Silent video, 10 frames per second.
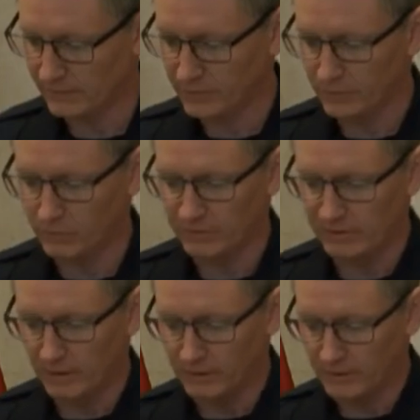afternoon, we
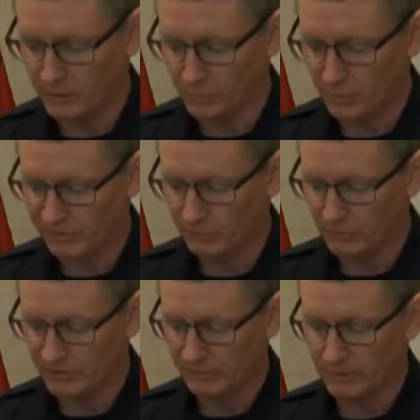sent out another press
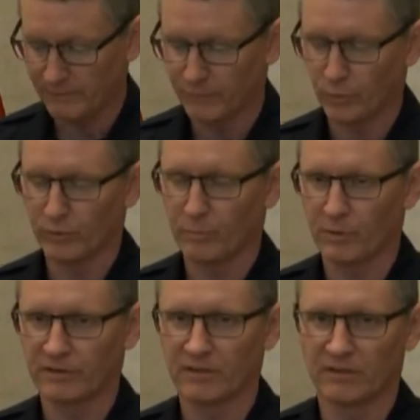release. We had a fourth
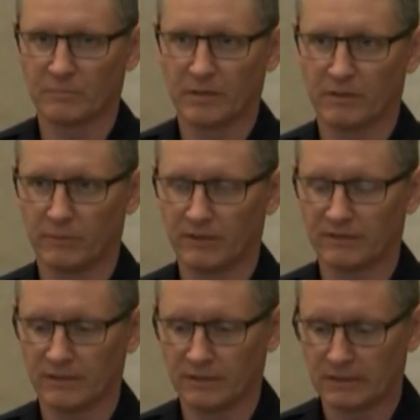person that's been
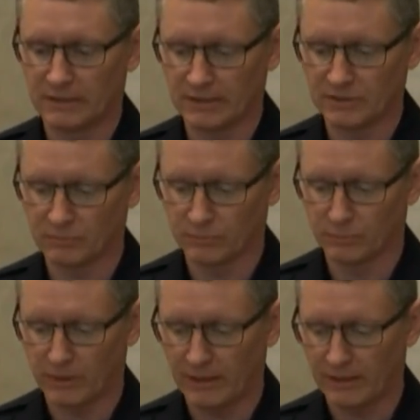arrested in connection
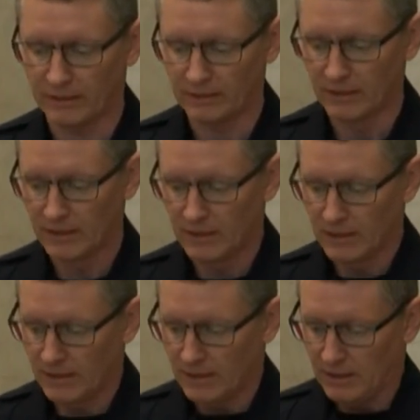with the rioting.
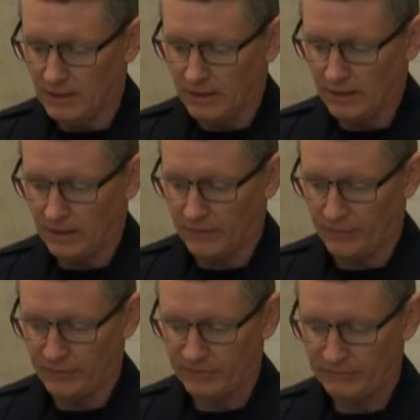Uh,
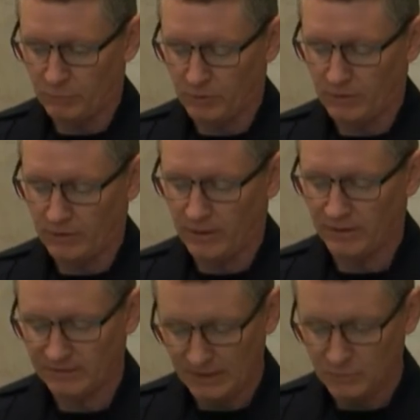this one,
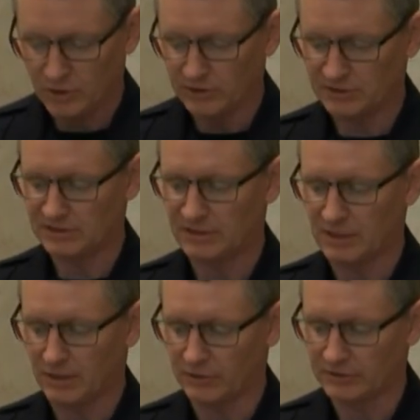same charges as
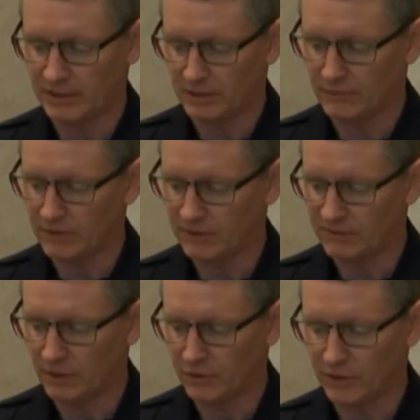the others, aggravated
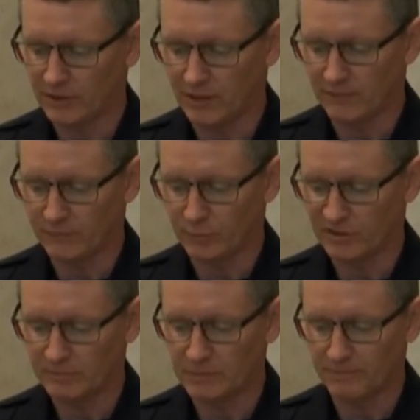assault on law
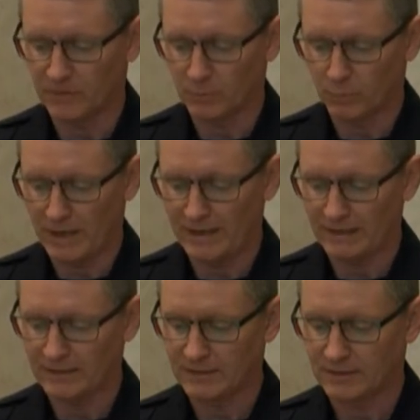enforcement,
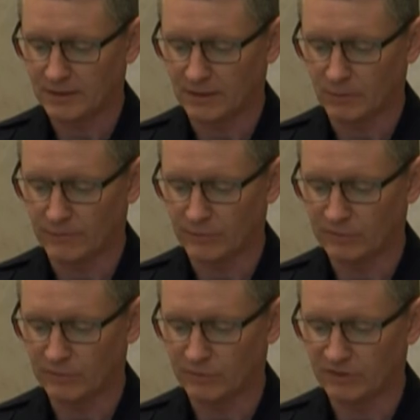riot, and
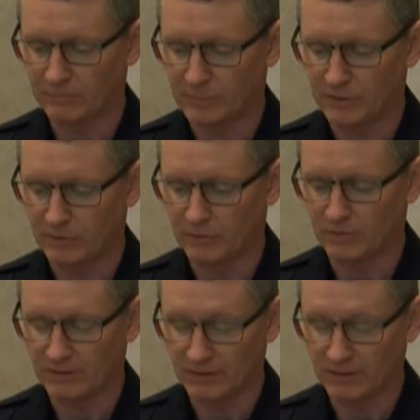refusal to dispute,